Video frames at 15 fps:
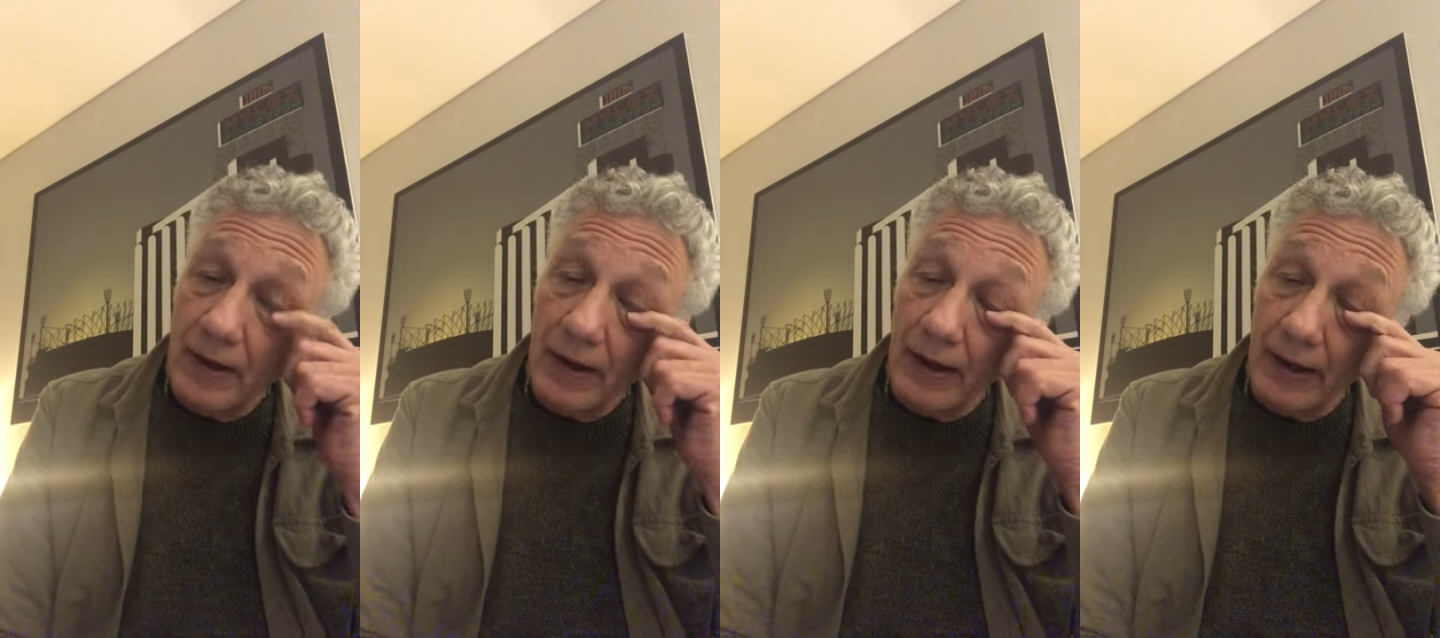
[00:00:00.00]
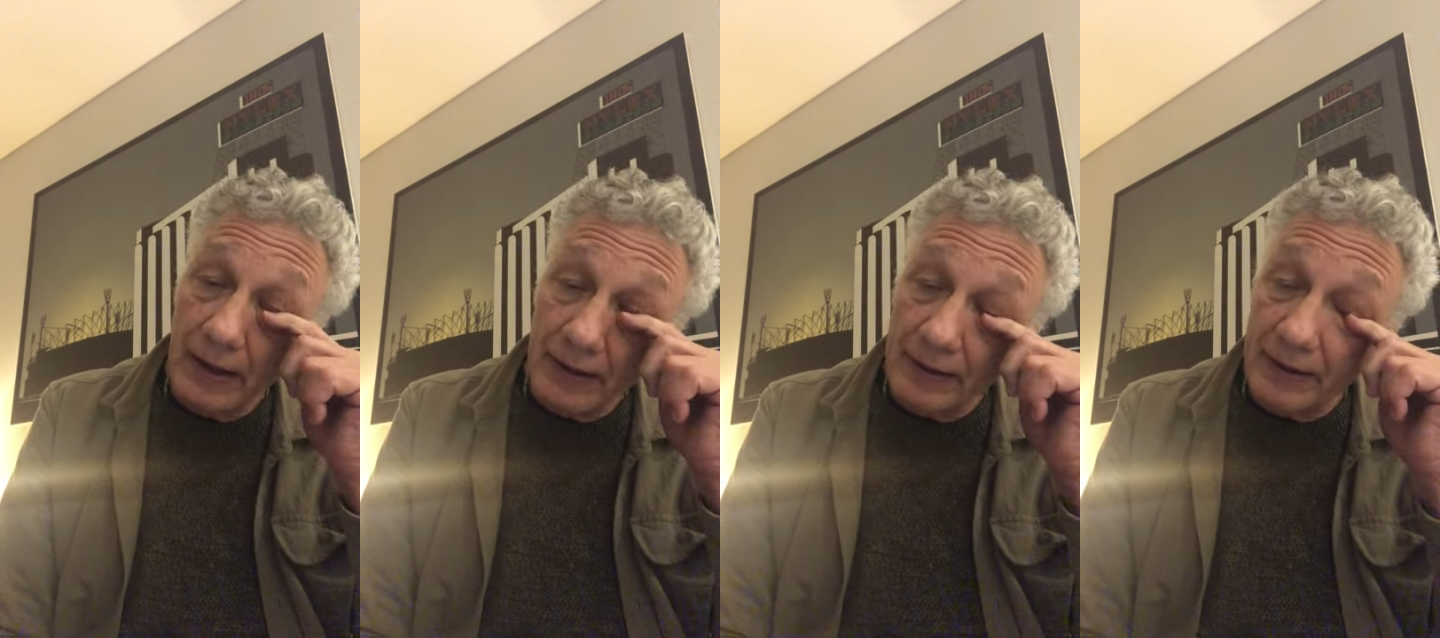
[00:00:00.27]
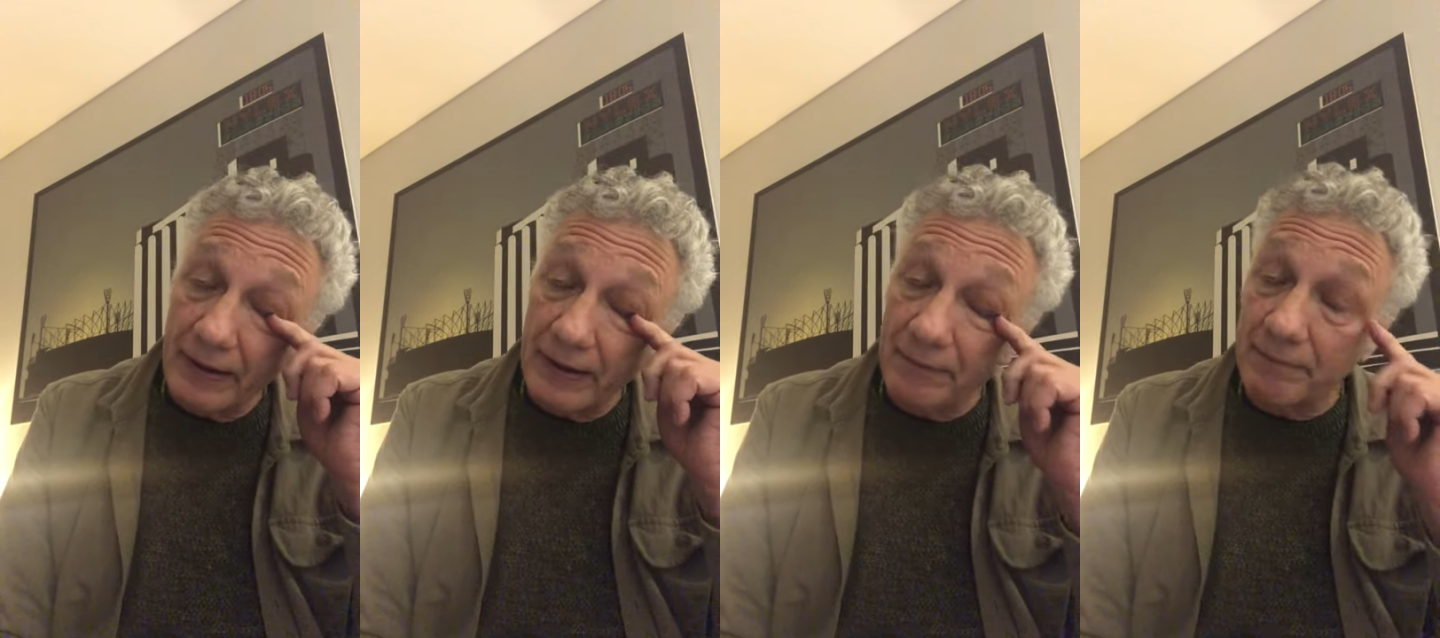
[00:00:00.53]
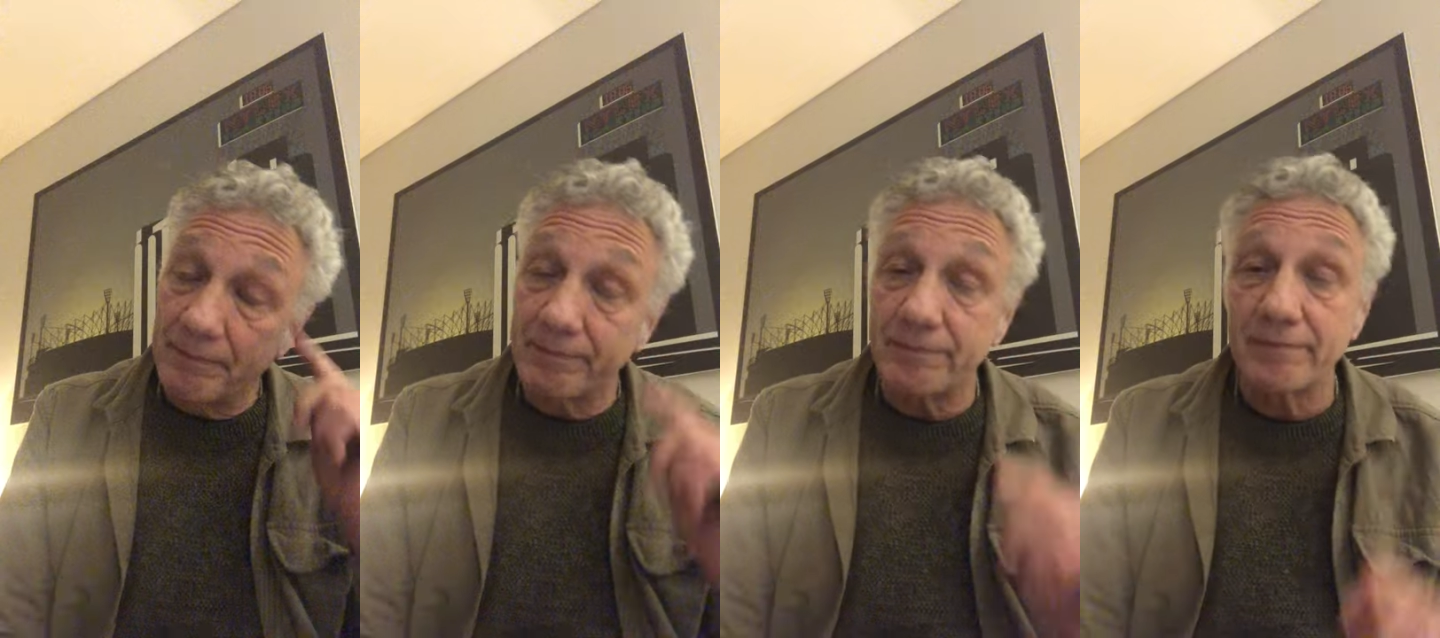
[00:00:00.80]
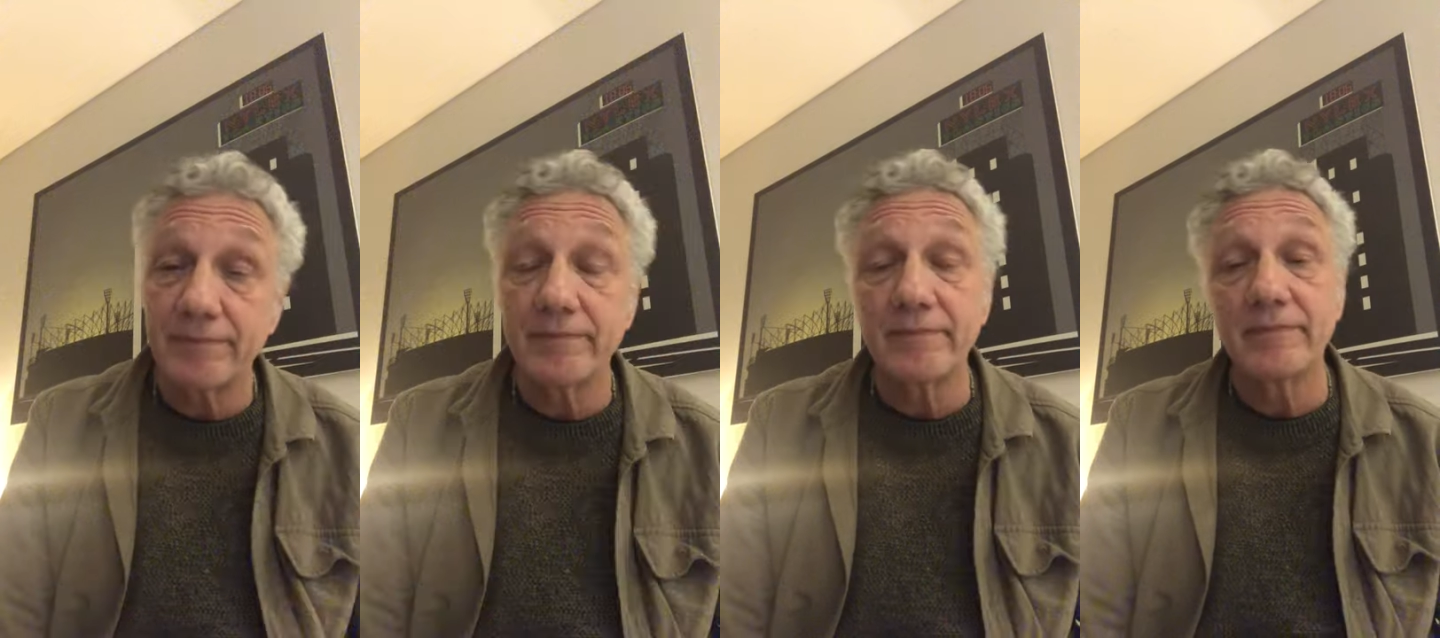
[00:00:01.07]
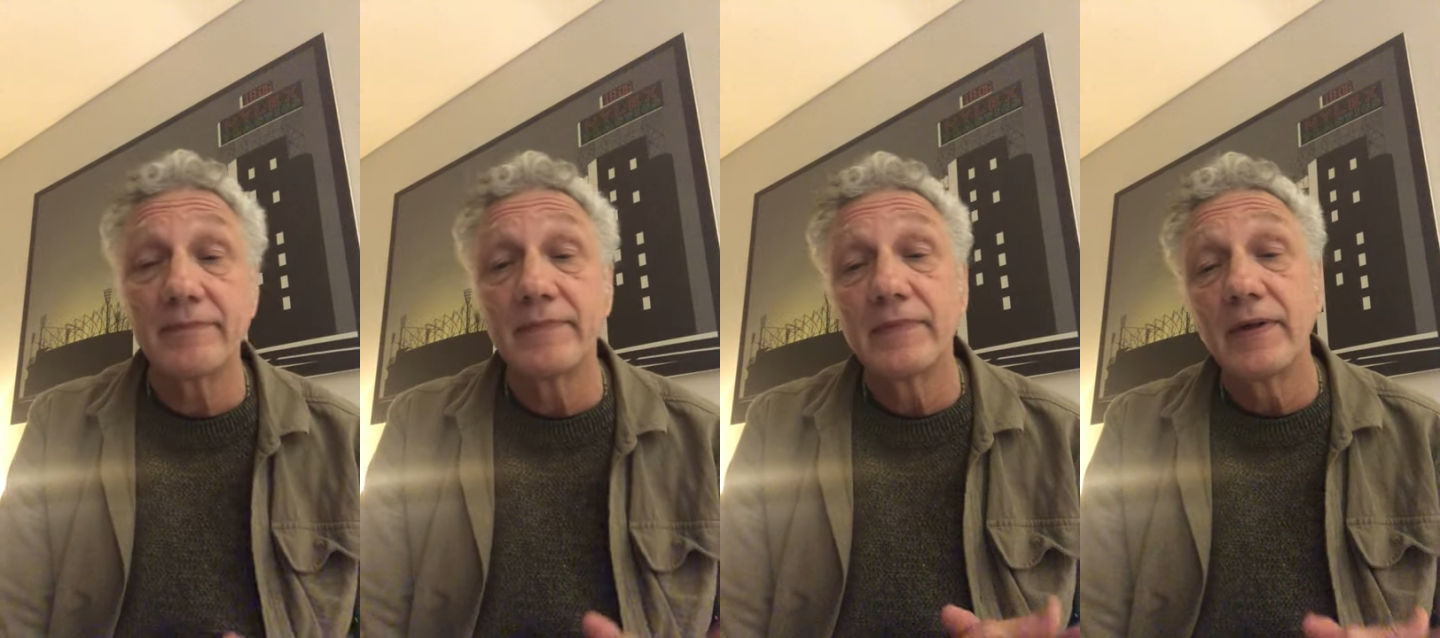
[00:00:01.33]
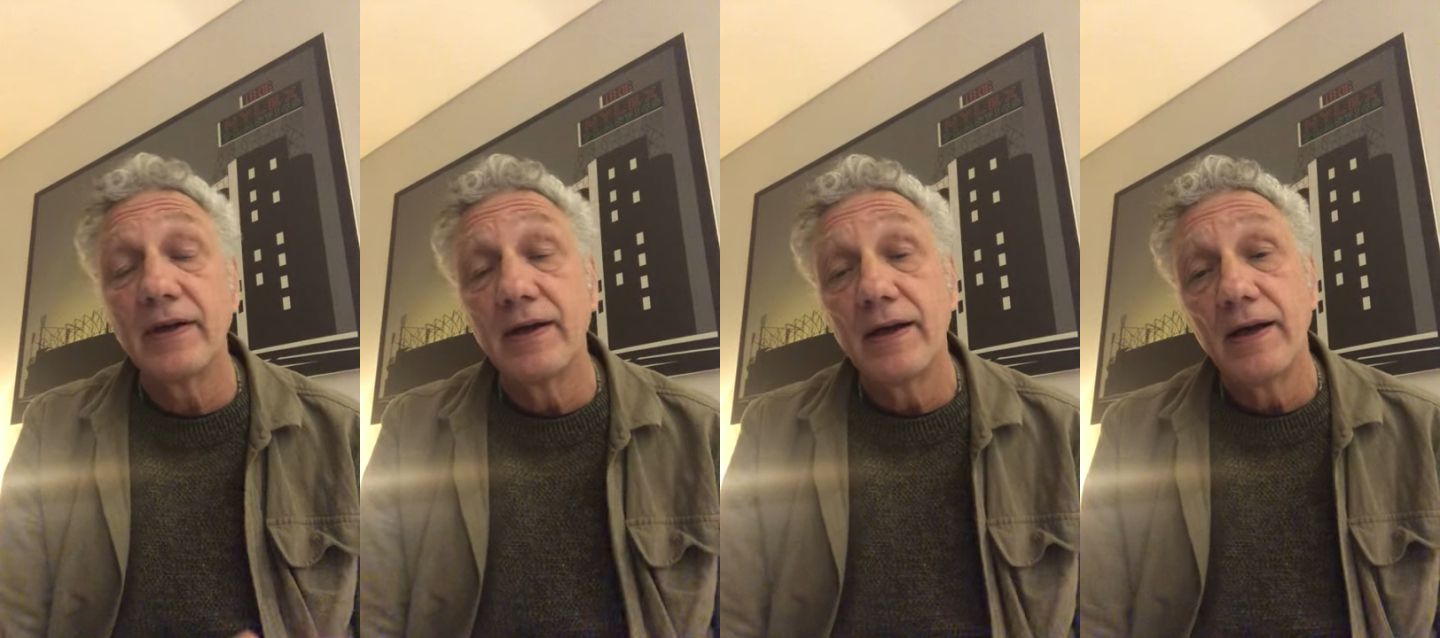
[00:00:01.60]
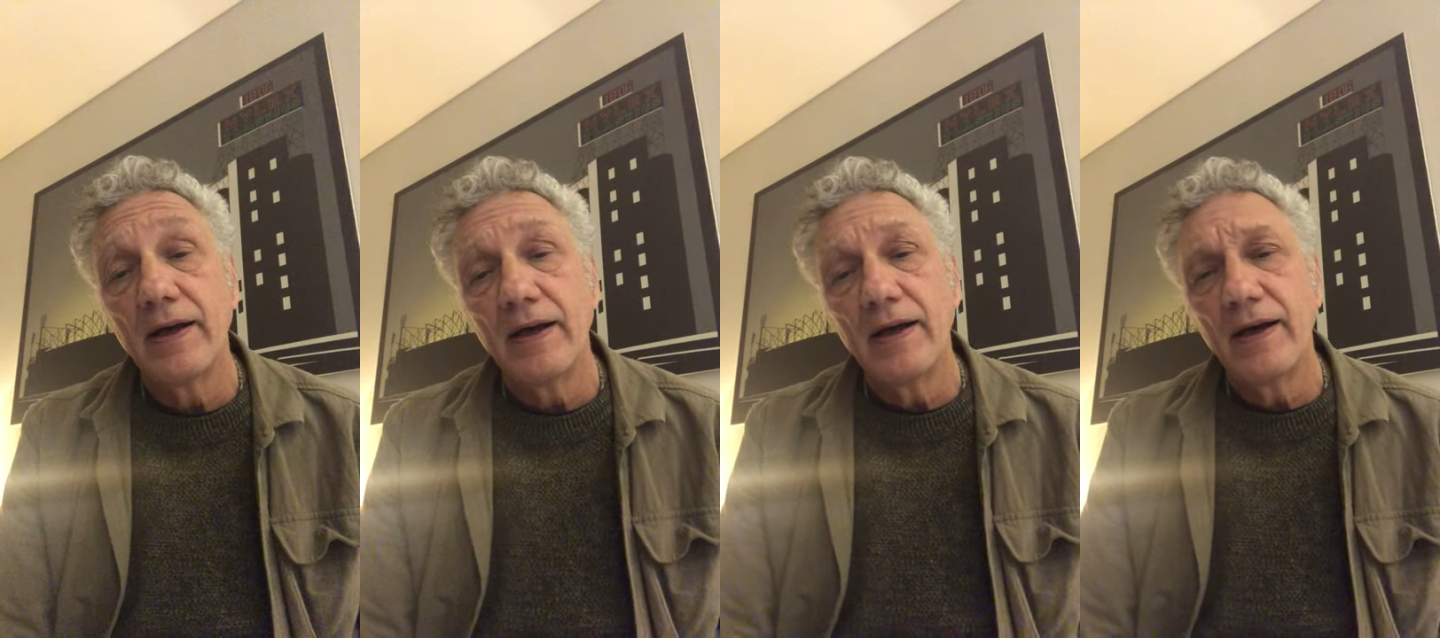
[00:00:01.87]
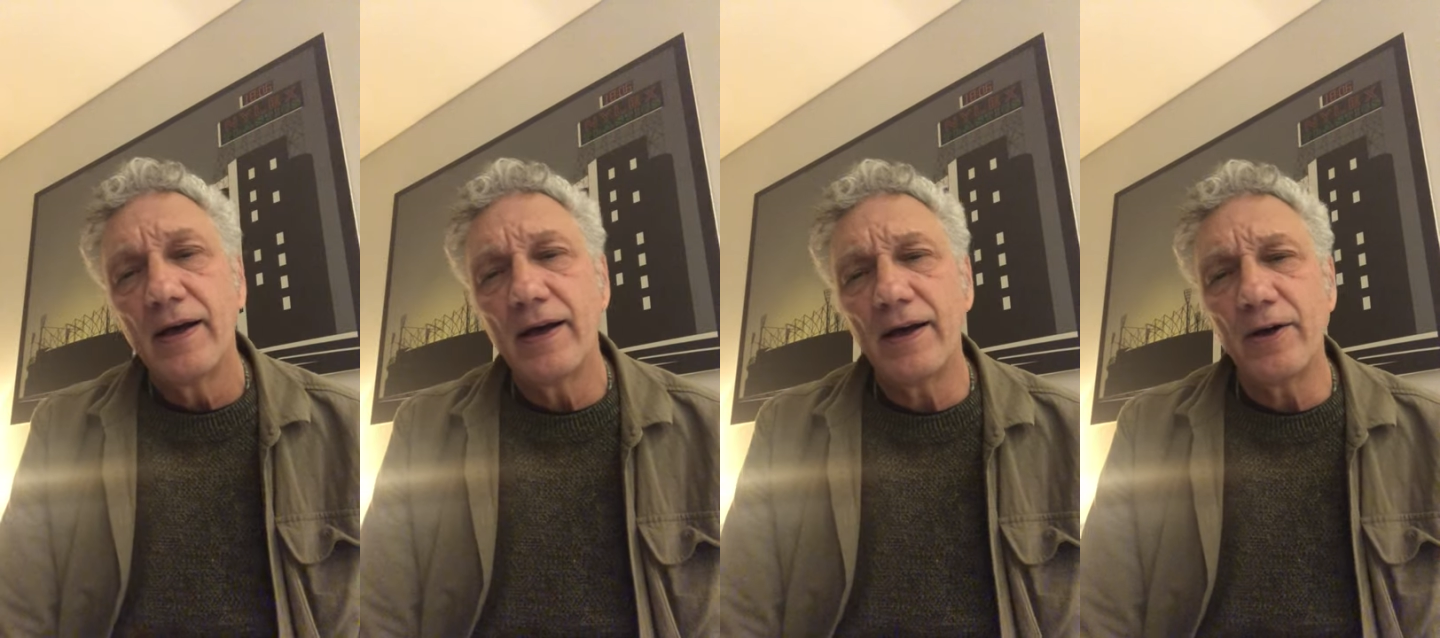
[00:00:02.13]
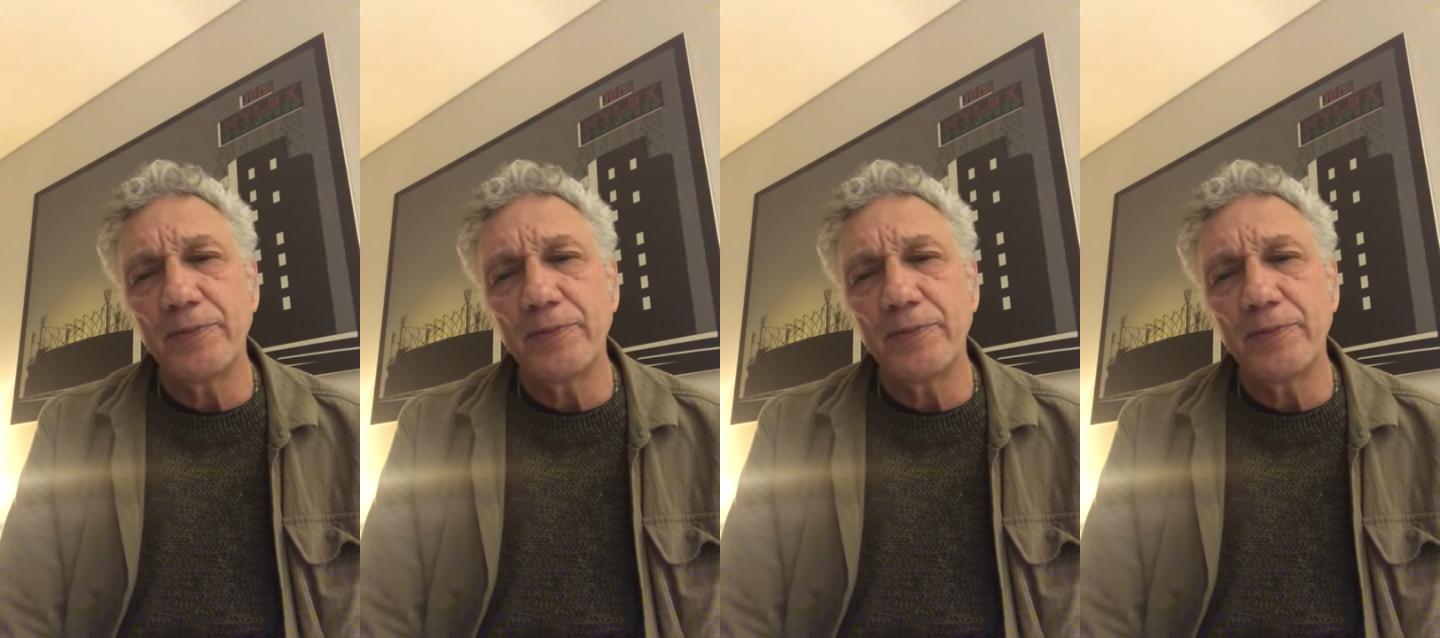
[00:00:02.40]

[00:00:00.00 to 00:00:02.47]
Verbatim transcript: And um, I